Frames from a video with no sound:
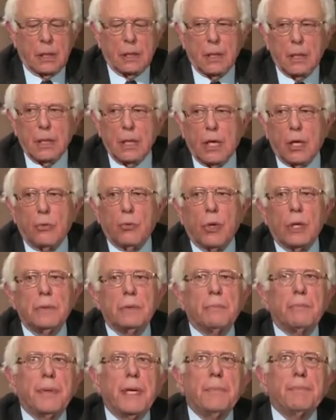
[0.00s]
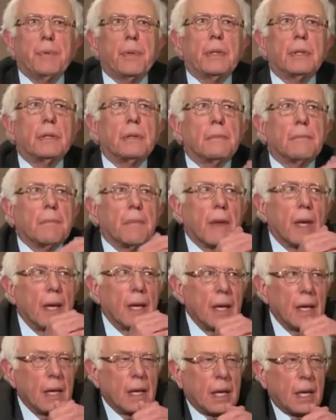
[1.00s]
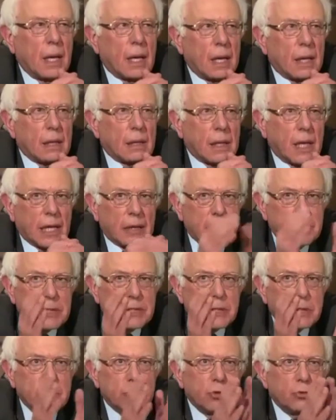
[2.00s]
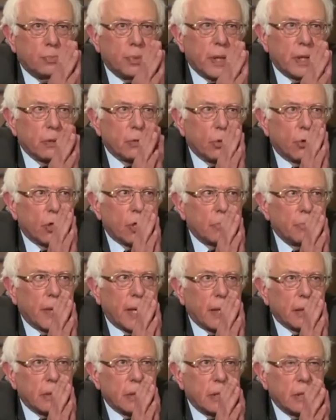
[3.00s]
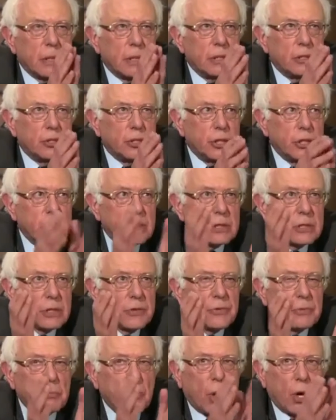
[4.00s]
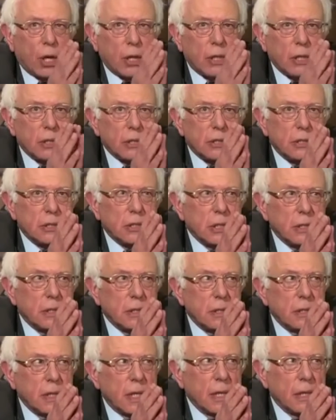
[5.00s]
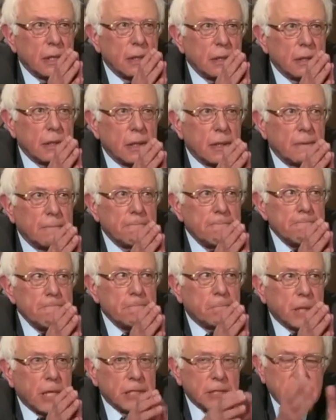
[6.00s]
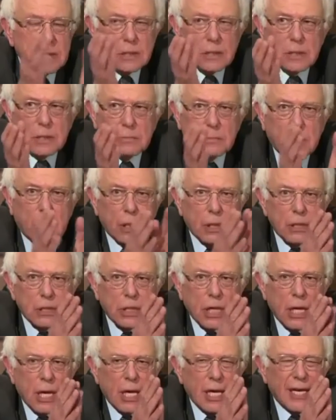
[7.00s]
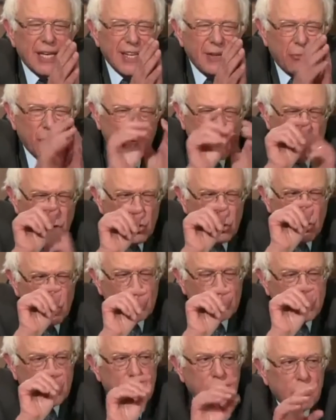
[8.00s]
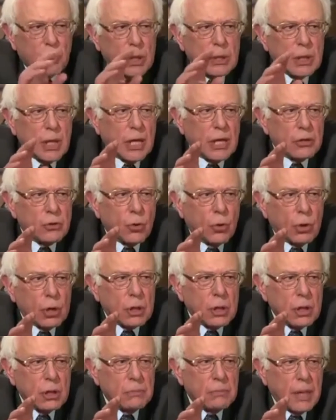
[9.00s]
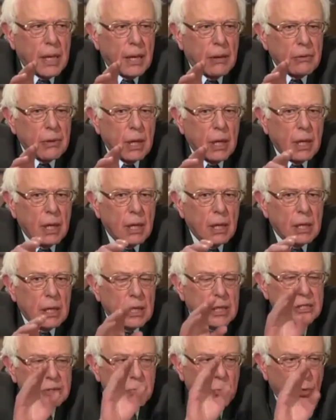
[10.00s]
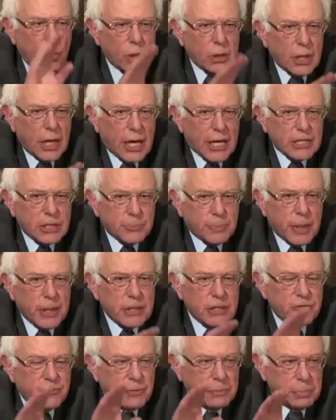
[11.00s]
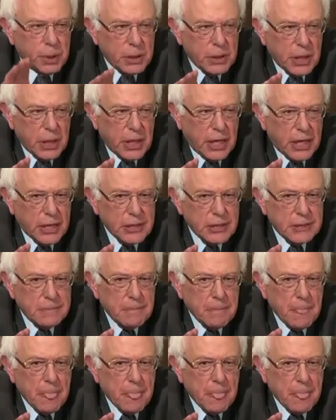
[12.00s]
When people like Mr. Zupan talk about the genius of the markets and blessings of the markets, usually what they are talking about is more tax breaks for billionaires.